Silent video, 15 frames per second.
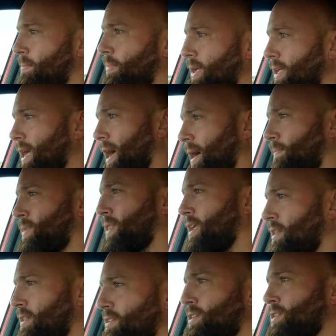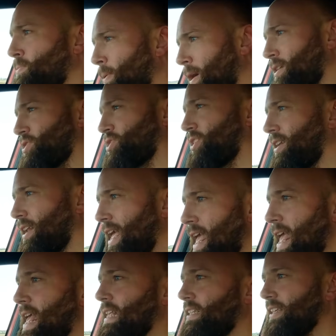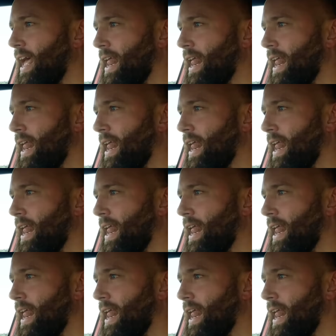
But yeah, the suspension is